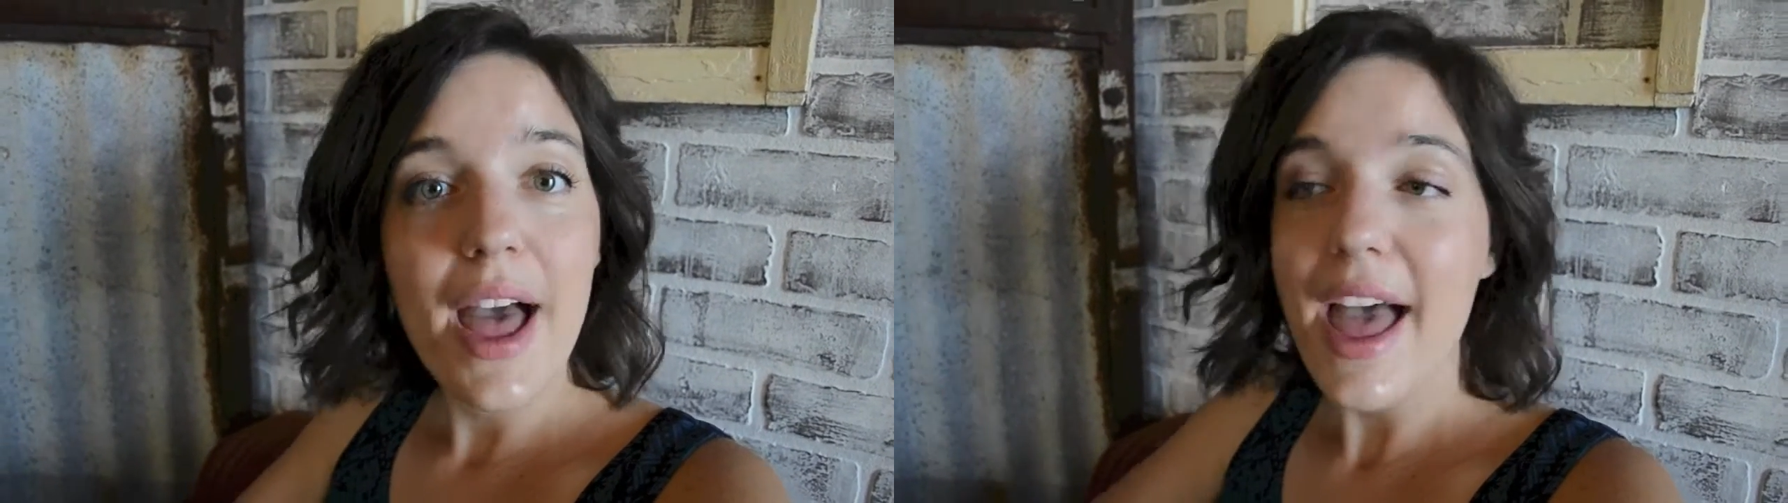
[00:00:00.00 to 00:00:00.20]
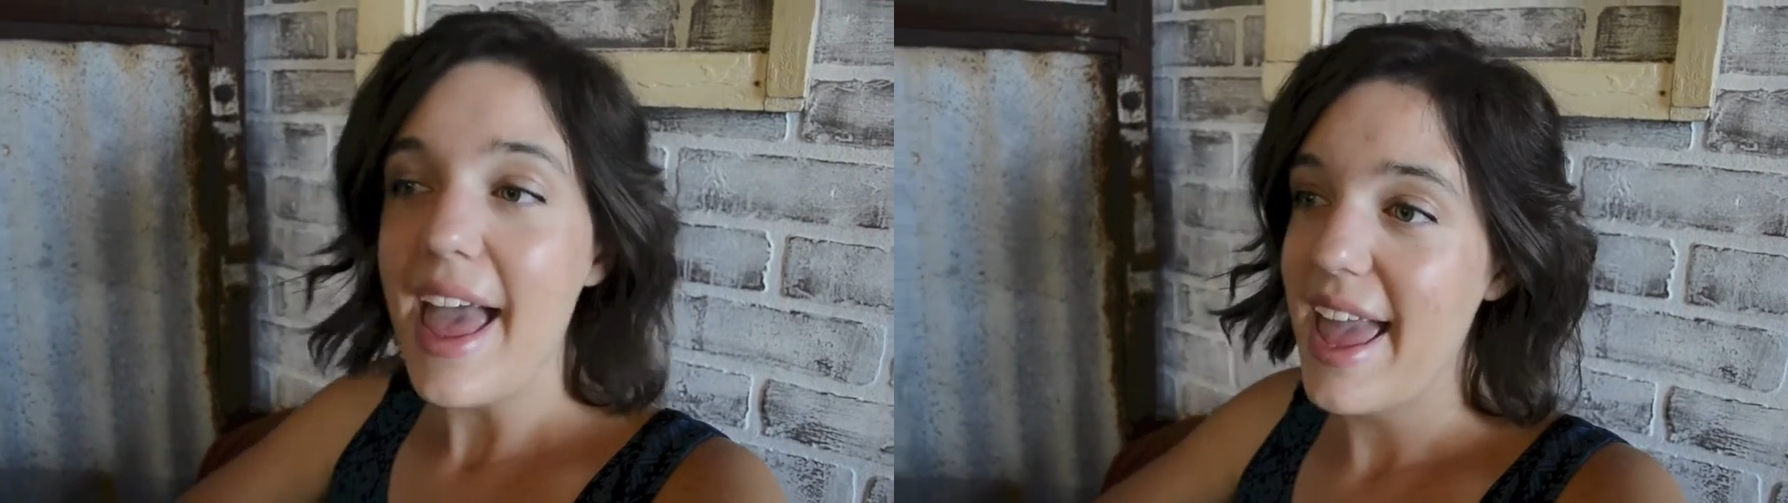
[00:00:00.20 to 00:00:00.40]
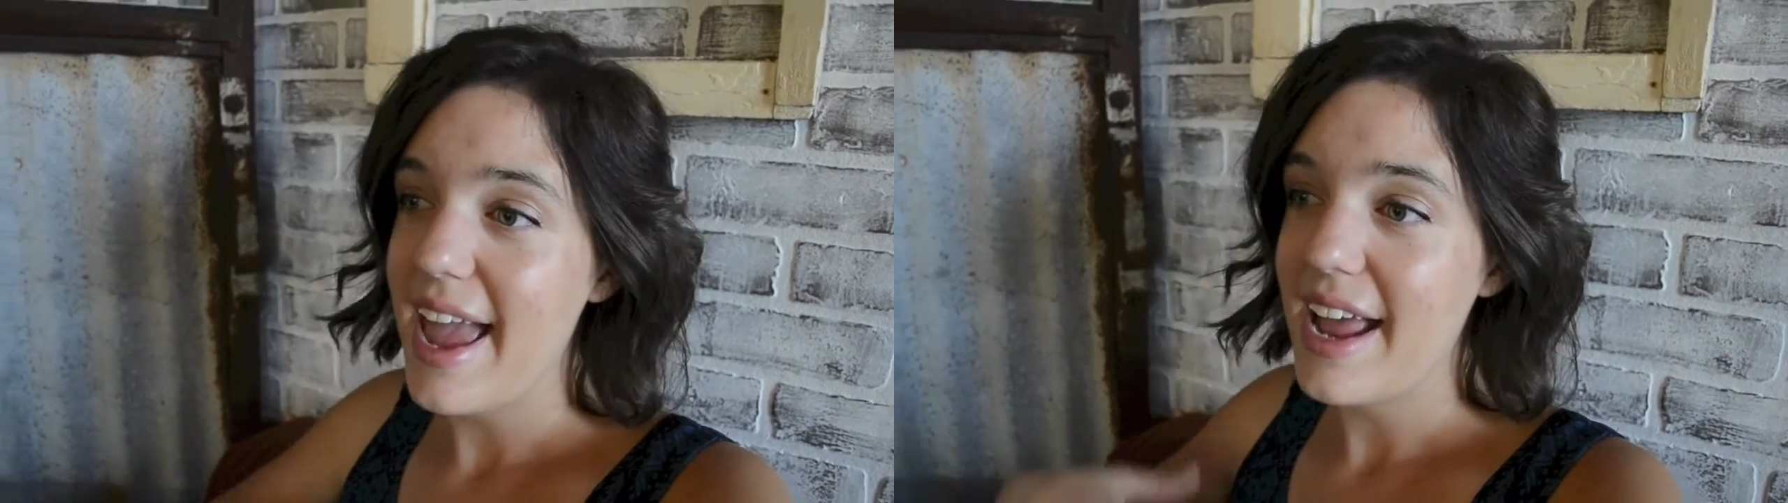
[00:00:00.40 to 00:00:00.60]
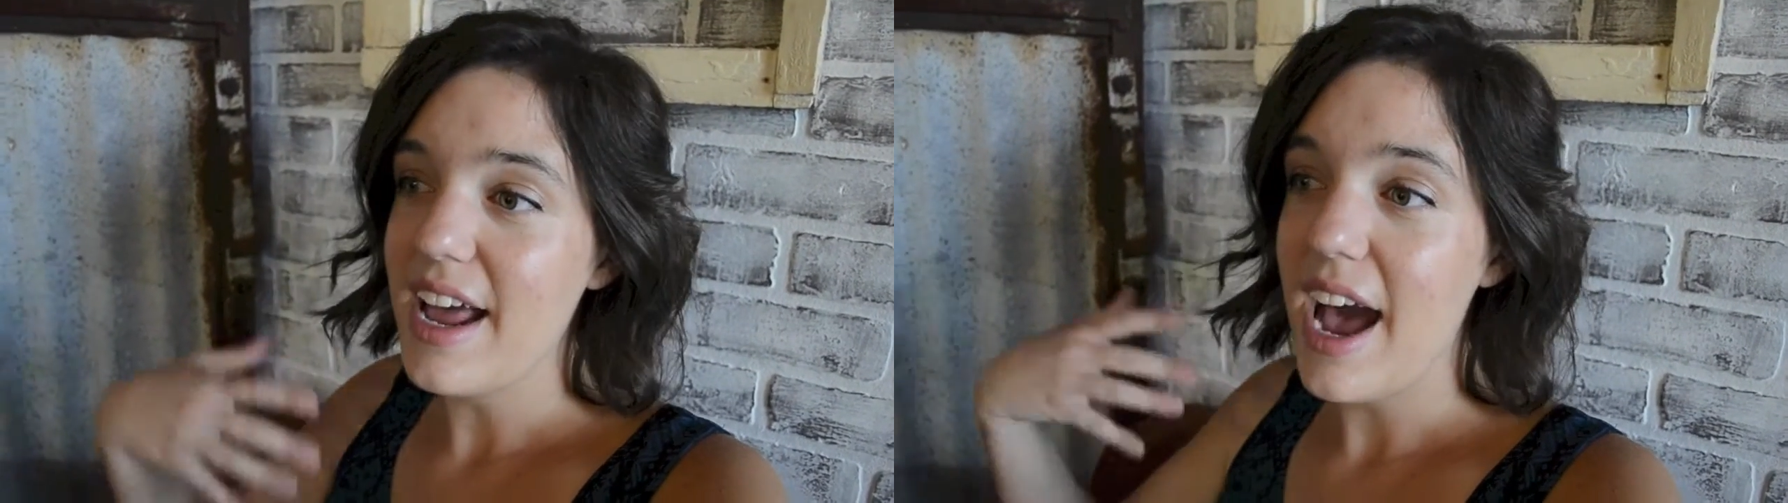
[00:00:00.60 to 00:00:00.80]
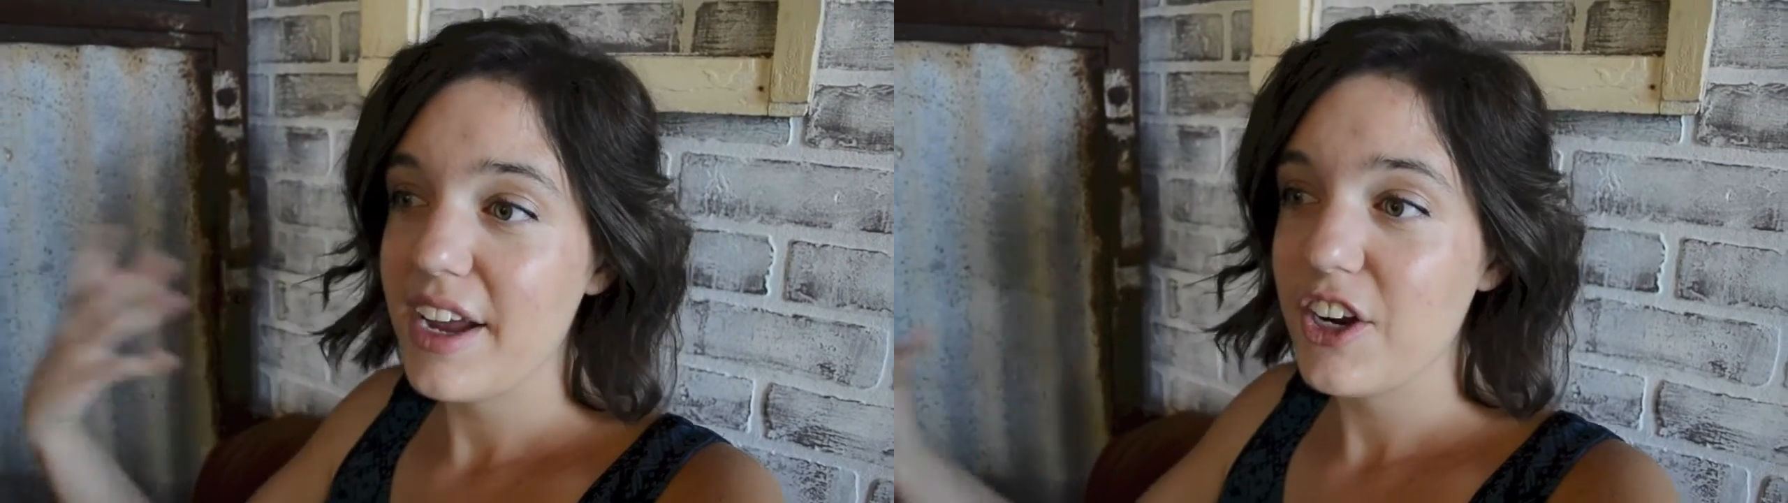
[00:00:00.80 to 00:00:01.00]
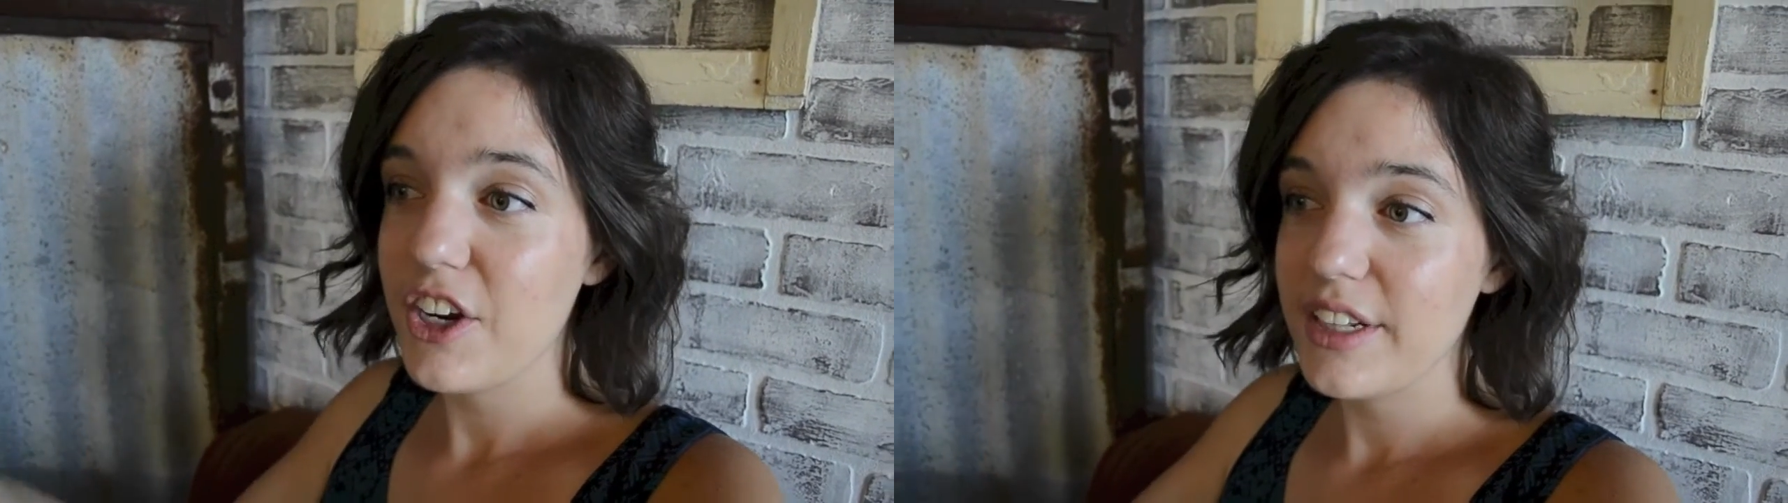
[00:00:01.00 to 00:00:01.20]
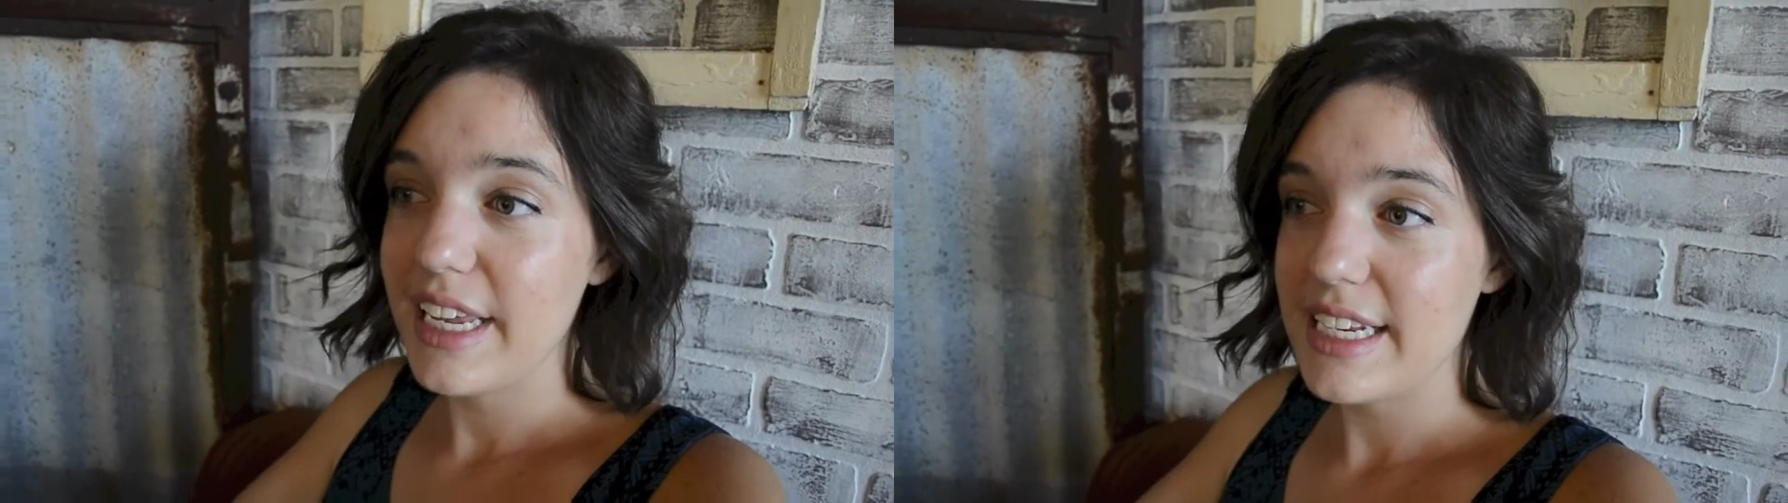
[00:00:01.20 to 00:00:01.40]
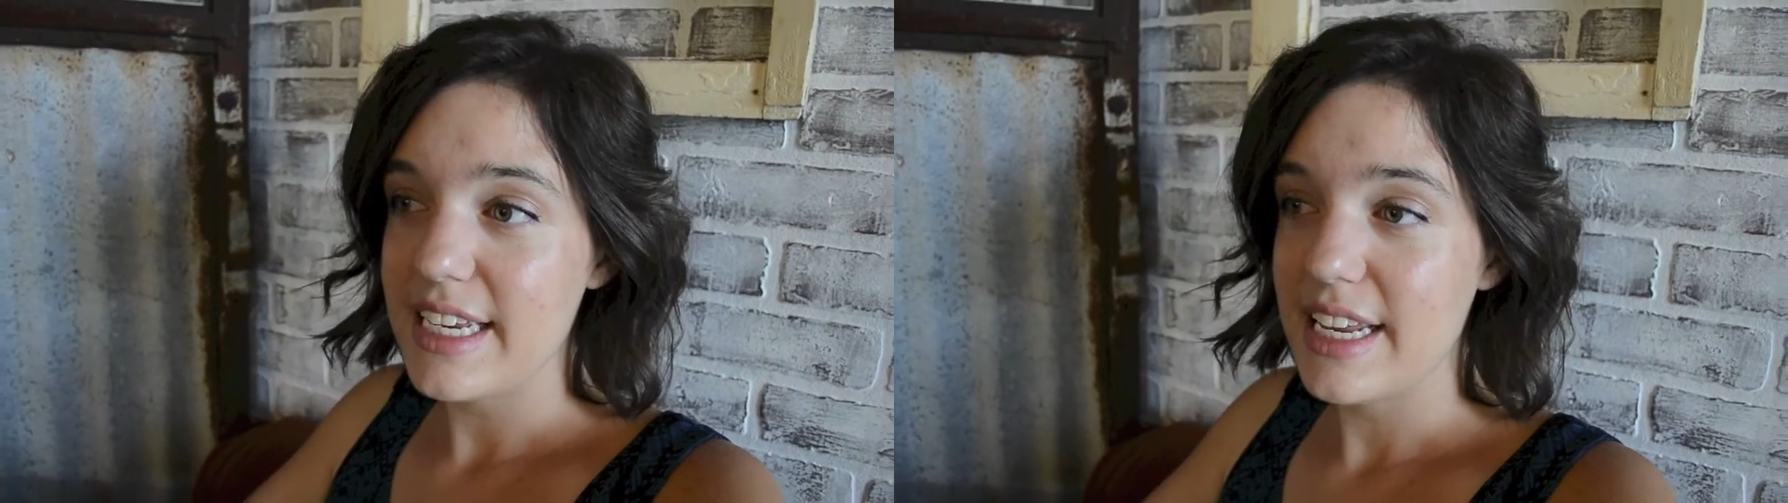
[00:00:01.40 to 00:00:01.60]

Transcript: and I currently attend